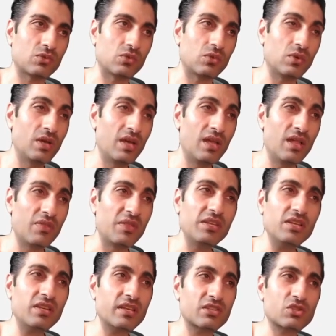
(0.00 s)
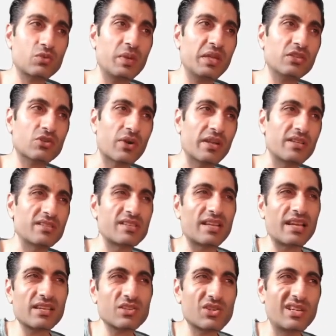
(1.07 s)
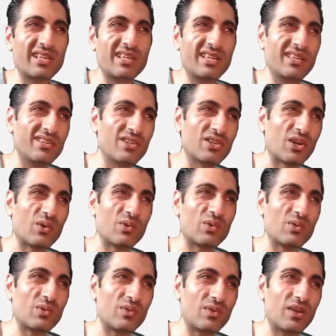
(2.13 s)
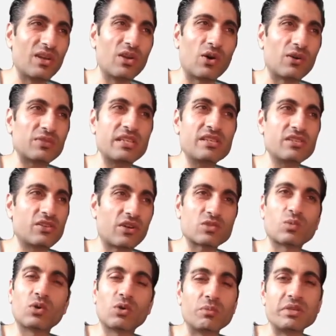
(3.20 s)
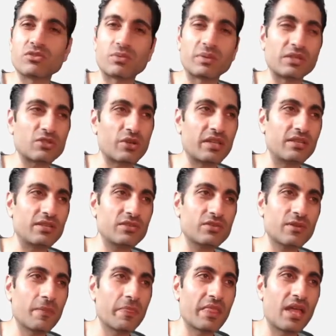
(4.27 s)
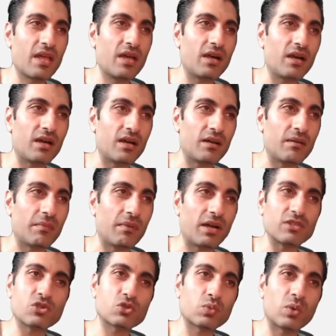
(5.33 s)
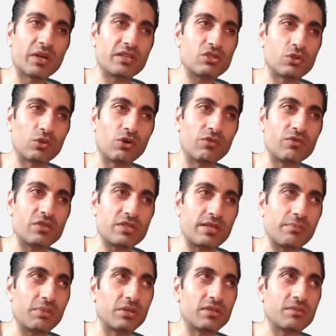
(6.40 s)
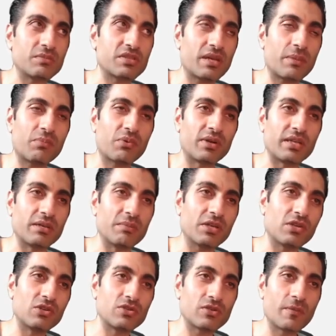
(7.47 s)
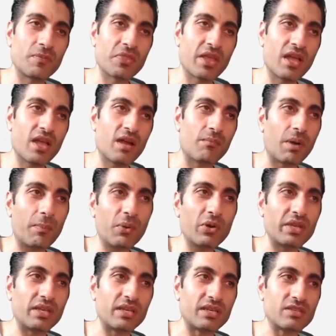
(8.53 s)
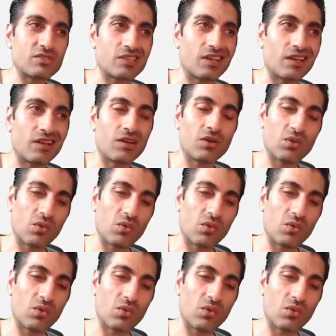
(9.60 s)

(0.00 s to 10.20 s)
all. Then you get swing traders, and actually, a lot of these guys will be swing traders. I just wanted to obviously put them separately because my point is that,